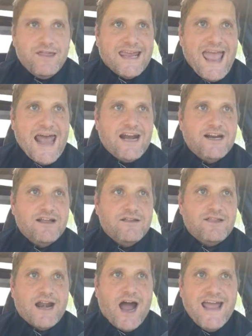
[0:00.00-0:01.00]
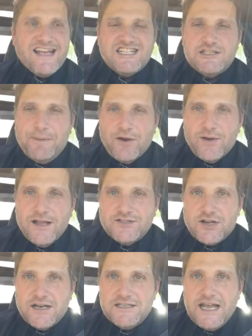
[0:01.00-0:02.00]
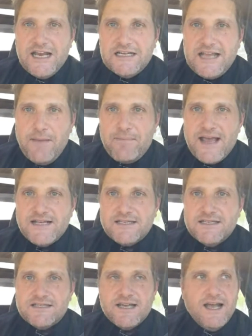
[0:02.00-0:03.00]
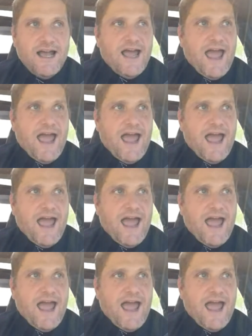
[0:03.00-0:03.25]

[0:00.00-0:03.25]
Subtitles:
the Canada that I experience on a day-to-day basis,